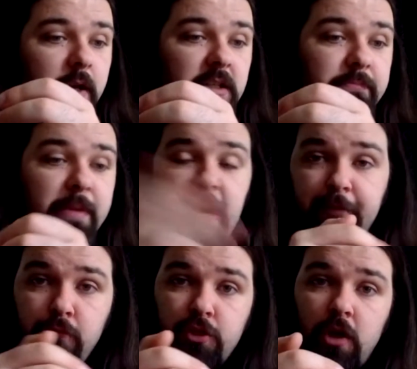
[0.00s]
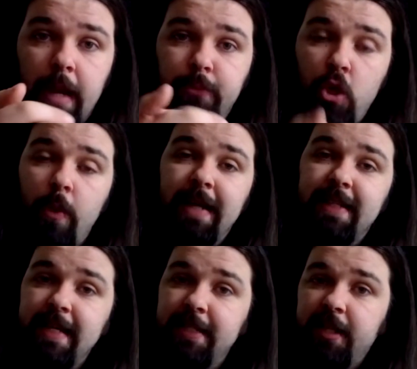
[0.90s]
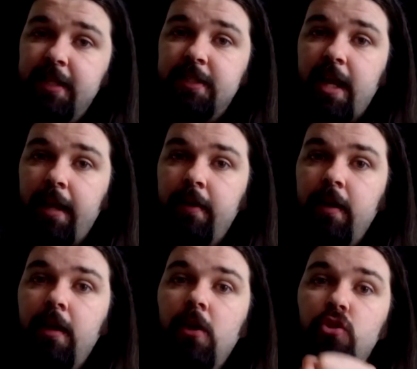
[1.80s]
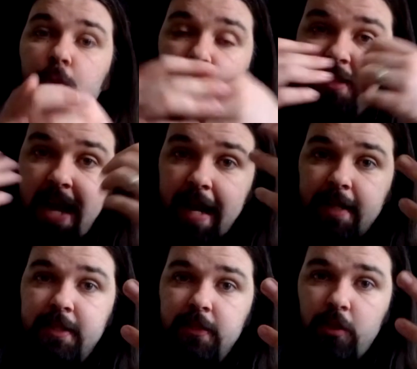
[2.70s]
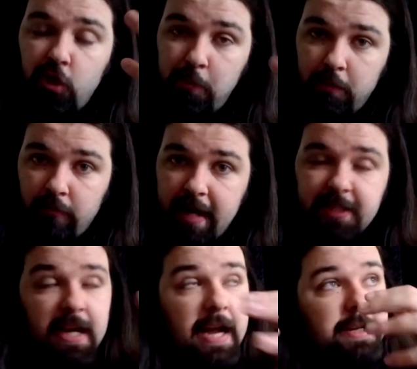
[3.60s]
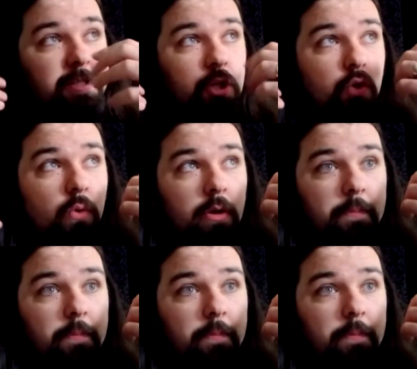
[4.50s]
Sent back through time to 1816 to protect the human race and to